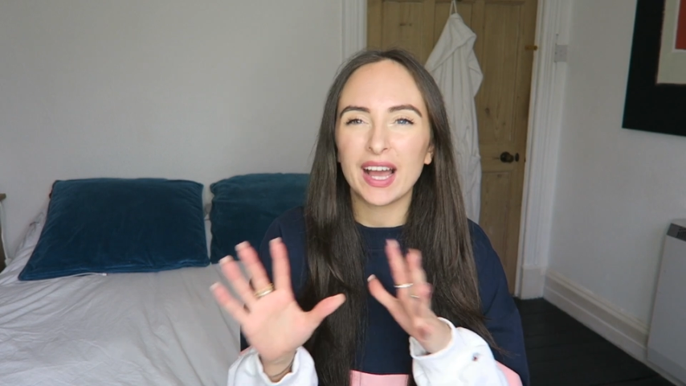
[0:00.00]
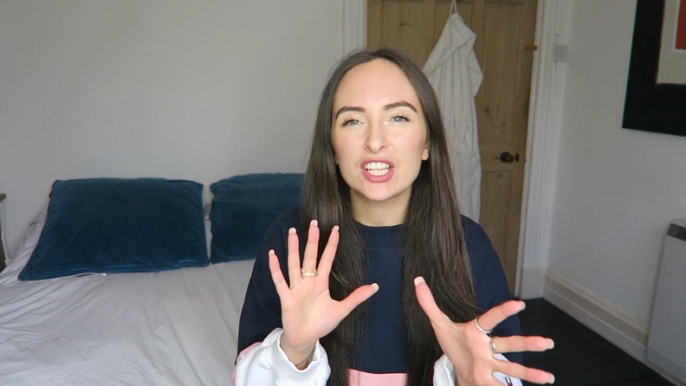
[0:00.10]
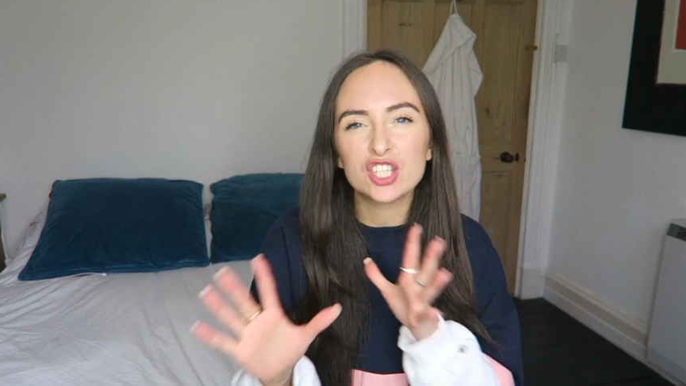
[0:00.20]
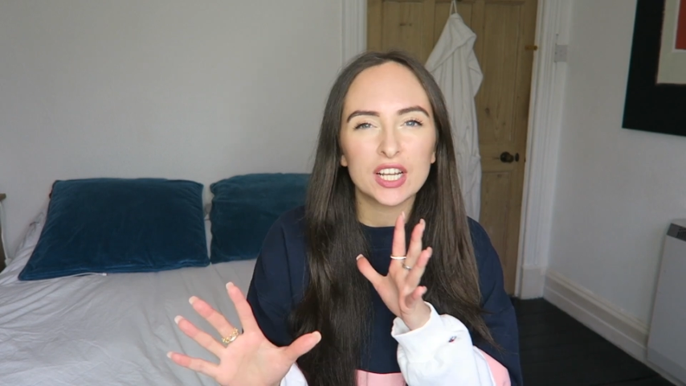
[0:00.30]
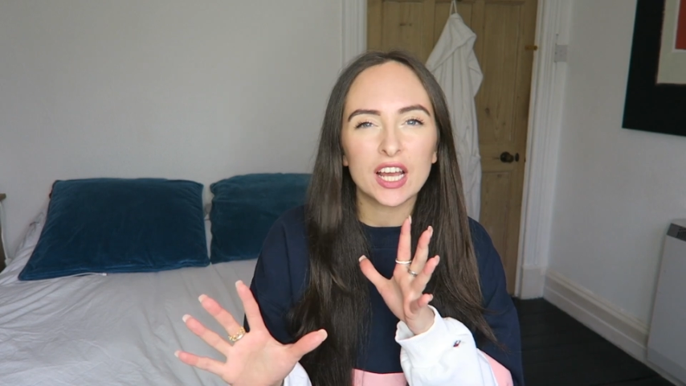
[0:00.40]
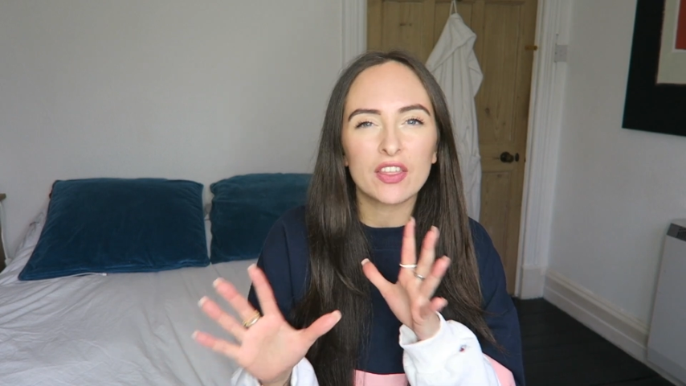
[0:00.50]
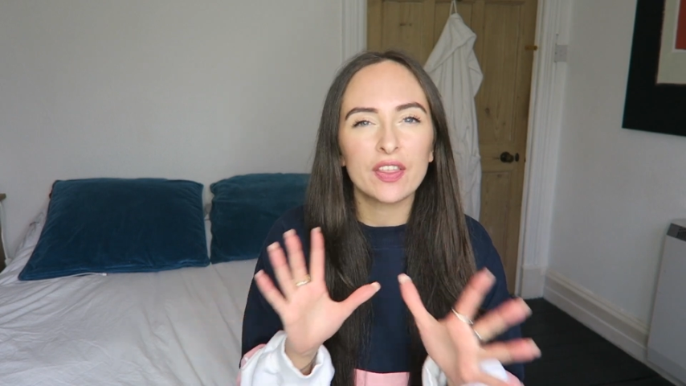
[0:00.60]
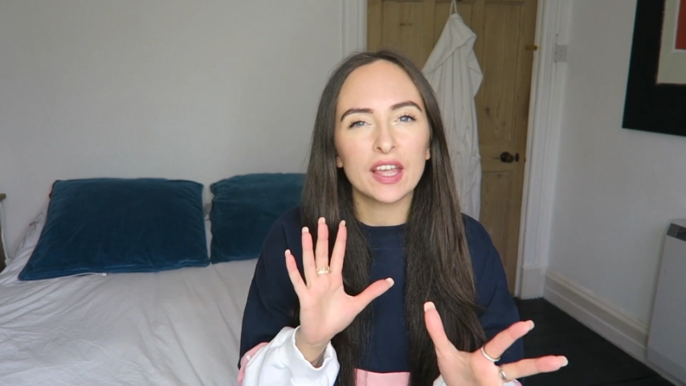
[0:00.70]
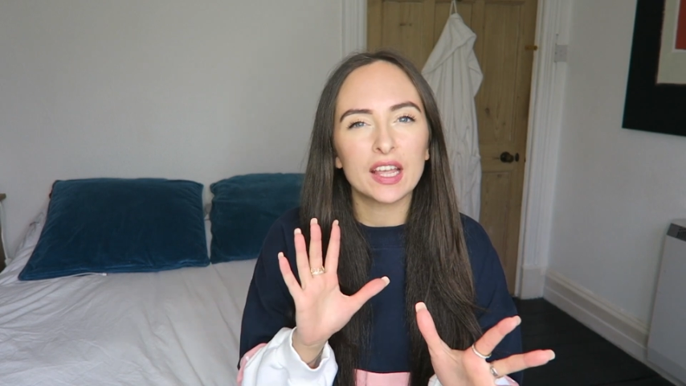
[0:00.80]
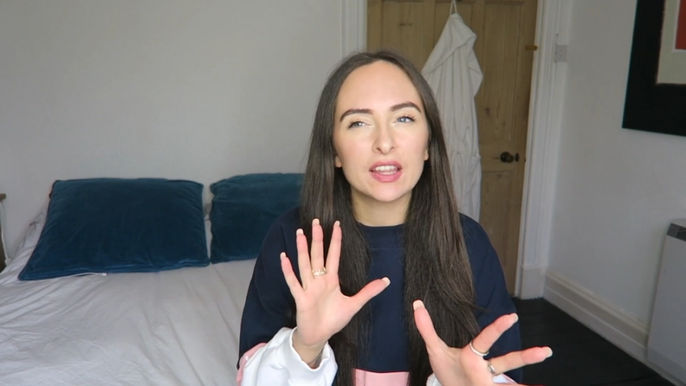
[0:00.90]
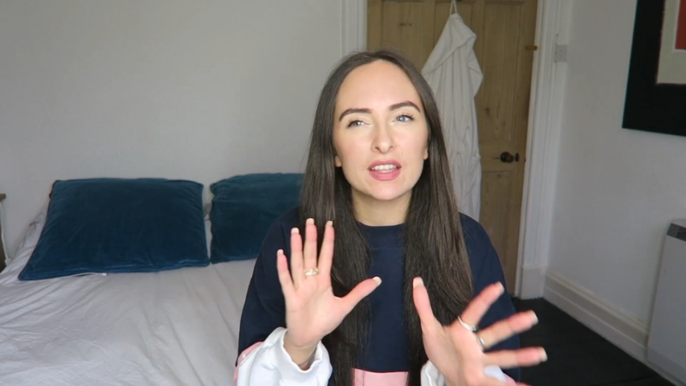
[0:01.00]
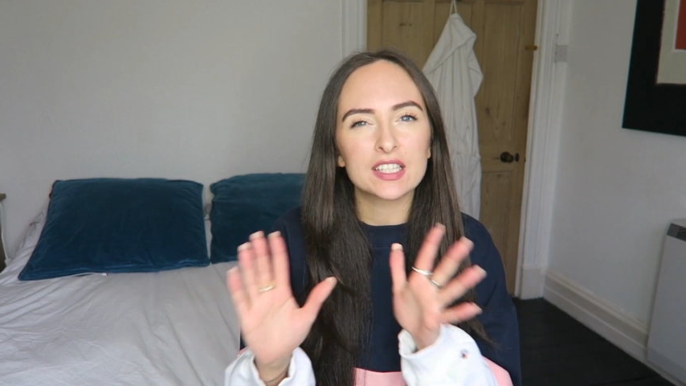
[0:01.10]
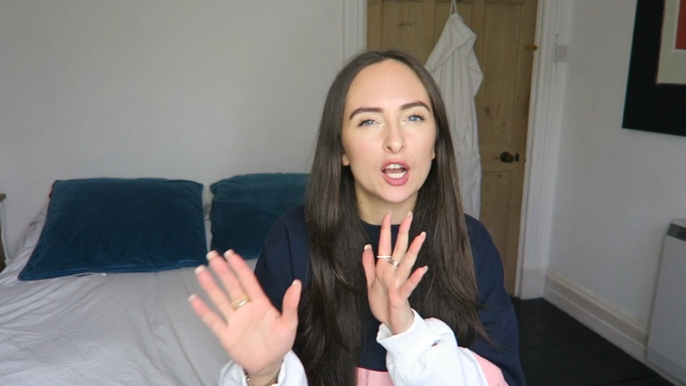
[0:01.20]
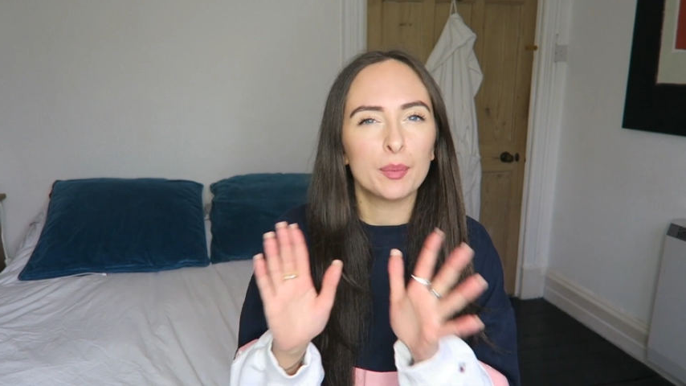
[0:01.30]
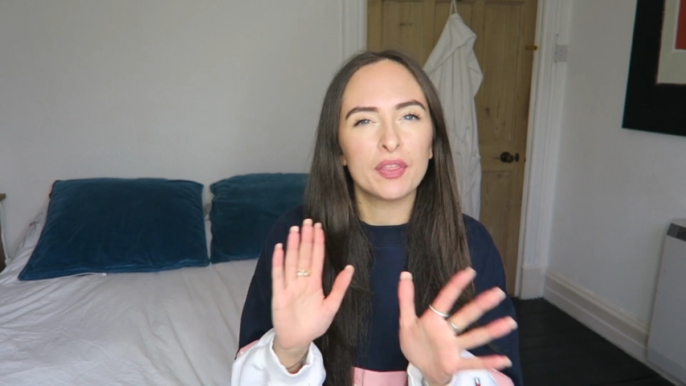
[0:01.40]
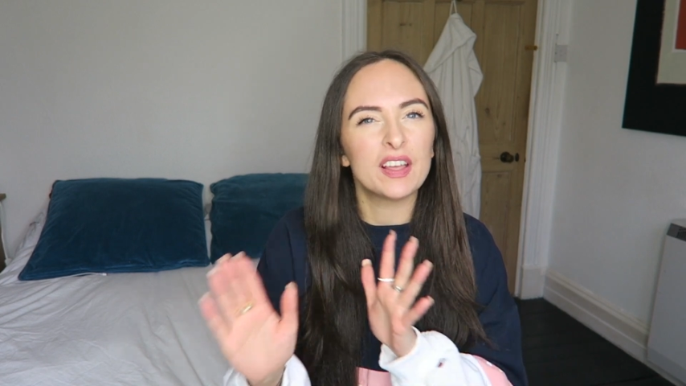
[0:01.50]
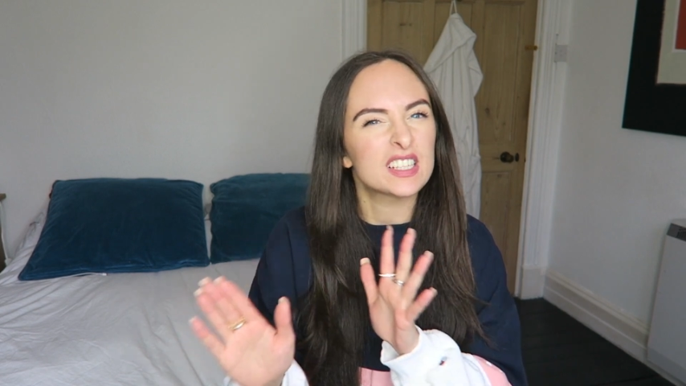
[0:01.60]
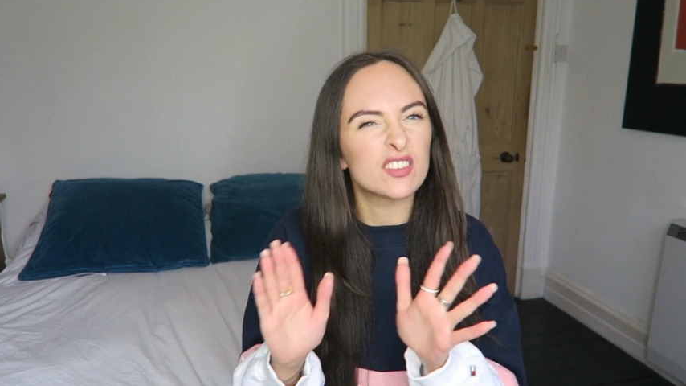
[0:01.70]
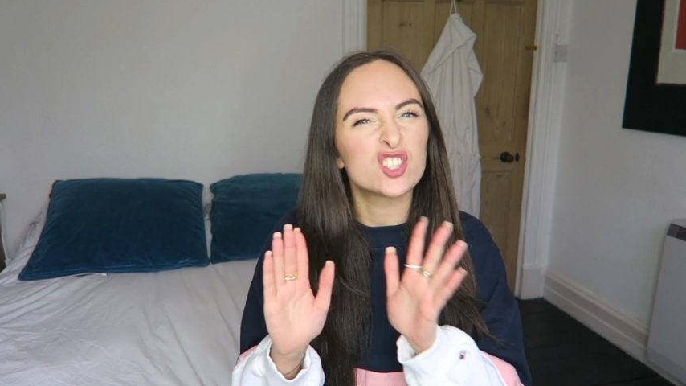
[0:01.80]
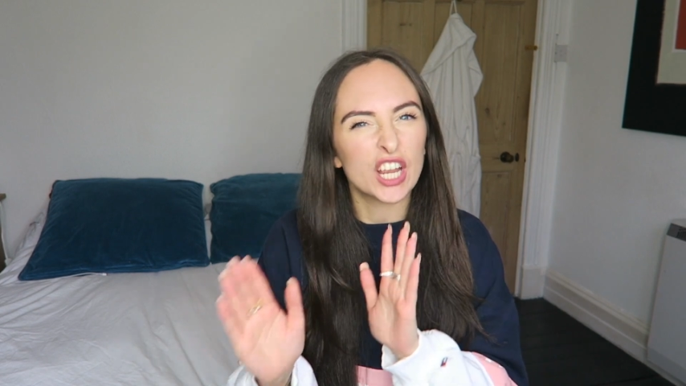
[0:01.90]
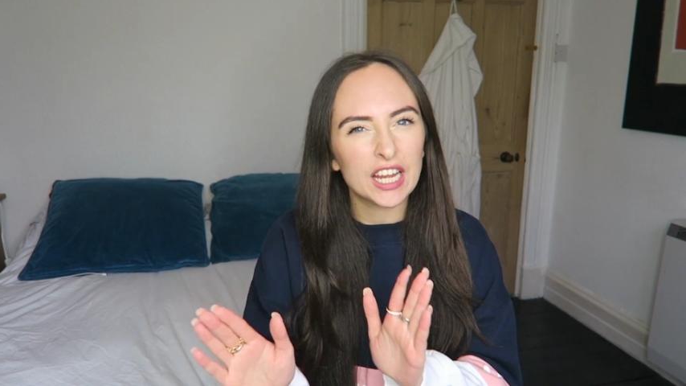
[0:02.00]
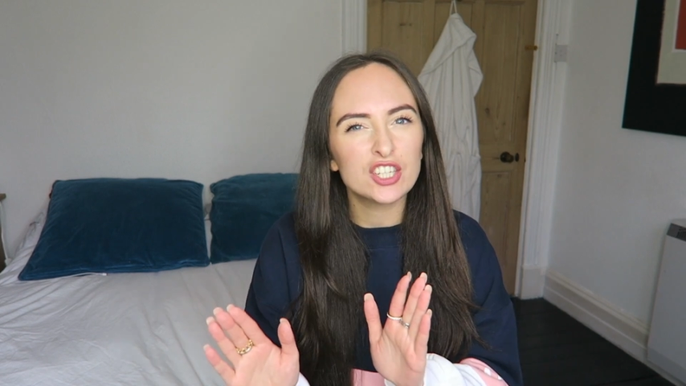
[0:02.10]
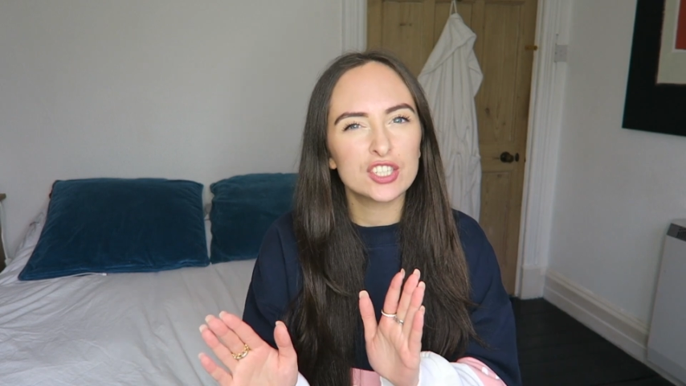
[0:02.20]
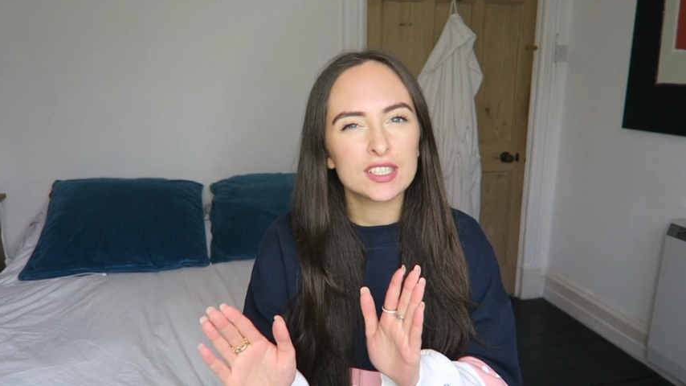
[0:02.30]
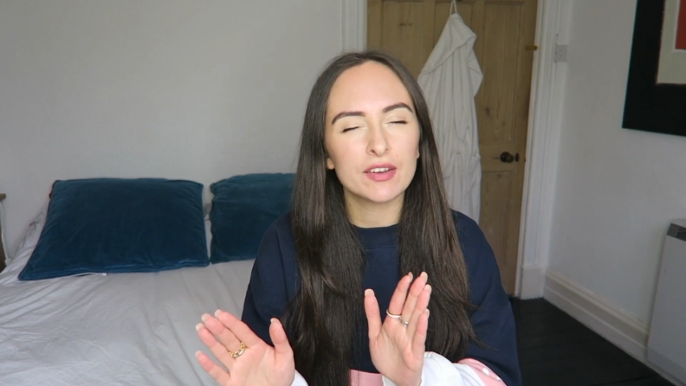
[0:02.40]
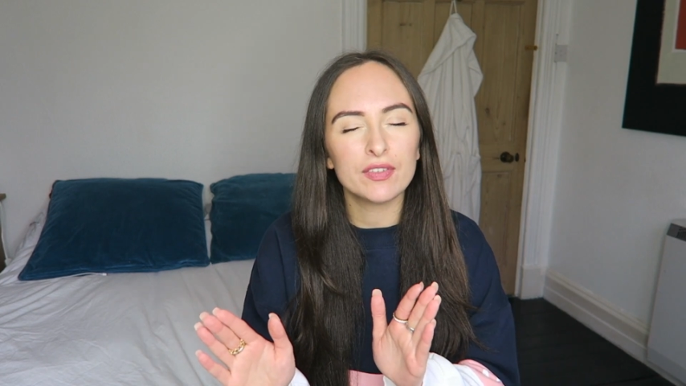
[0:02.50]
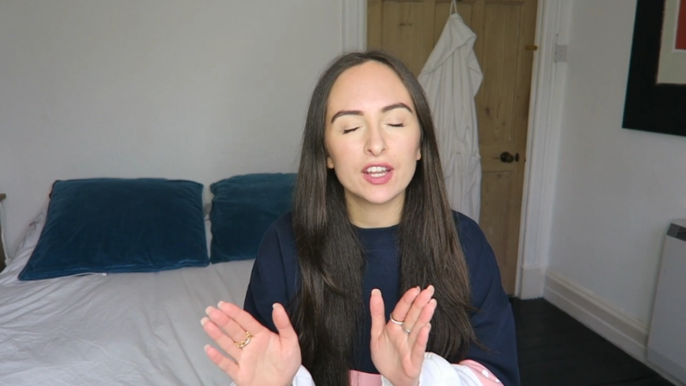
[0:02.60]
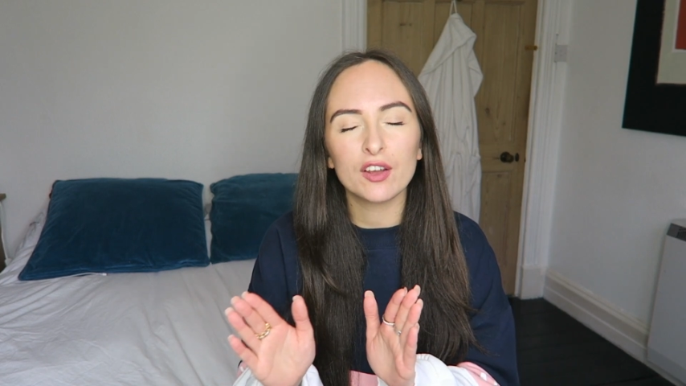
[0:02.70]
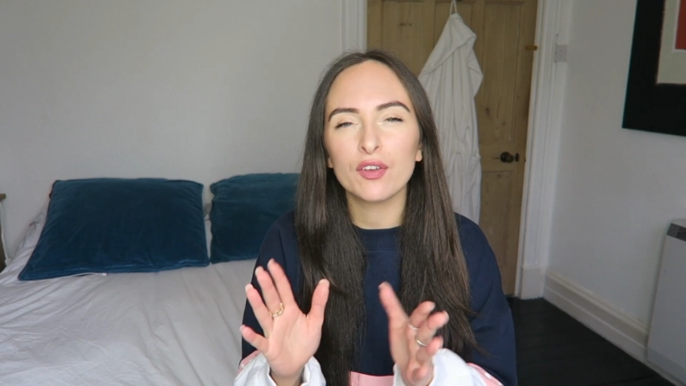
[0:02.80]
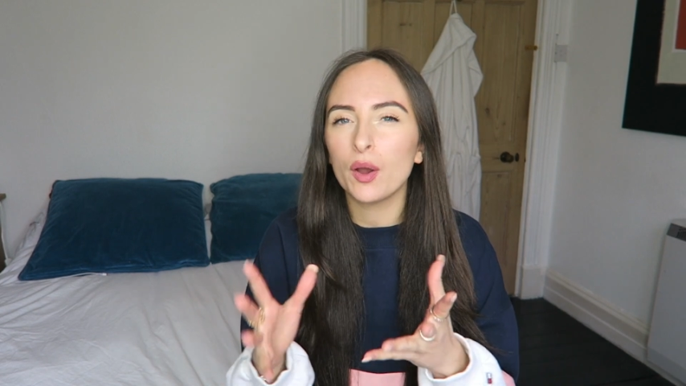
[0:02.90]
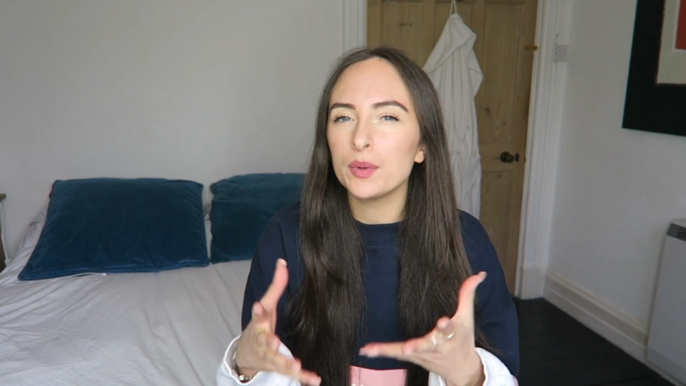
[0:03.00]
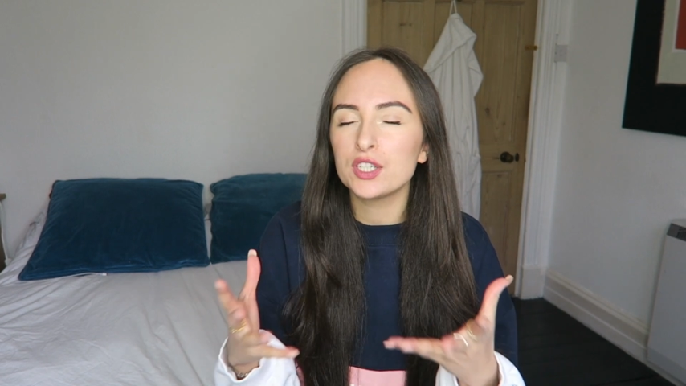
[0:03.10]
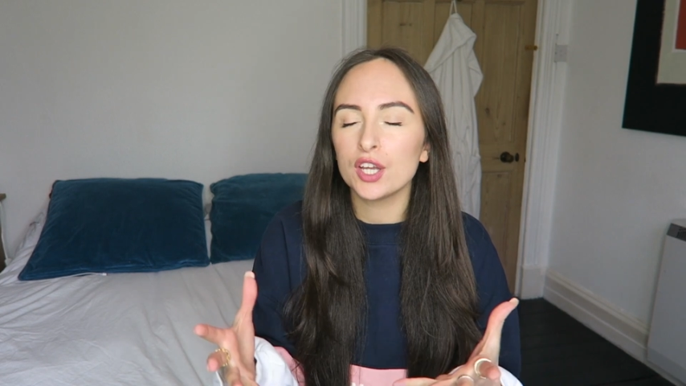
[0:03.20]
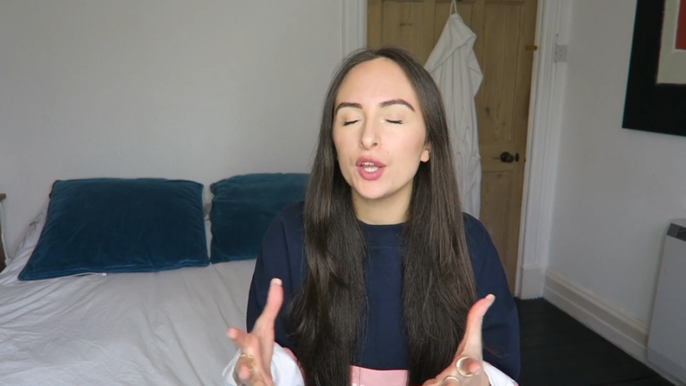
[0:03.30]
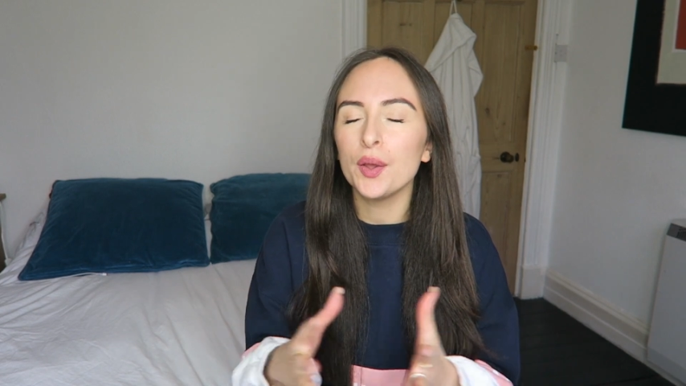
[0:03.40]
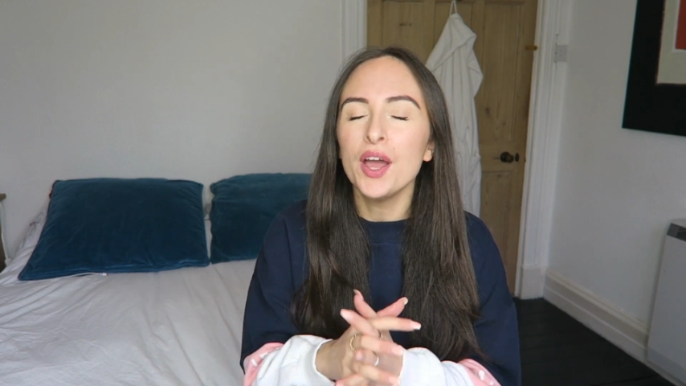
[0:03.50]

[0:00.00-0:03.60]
actually I think there's a couple of things that have changed since that video that I would do.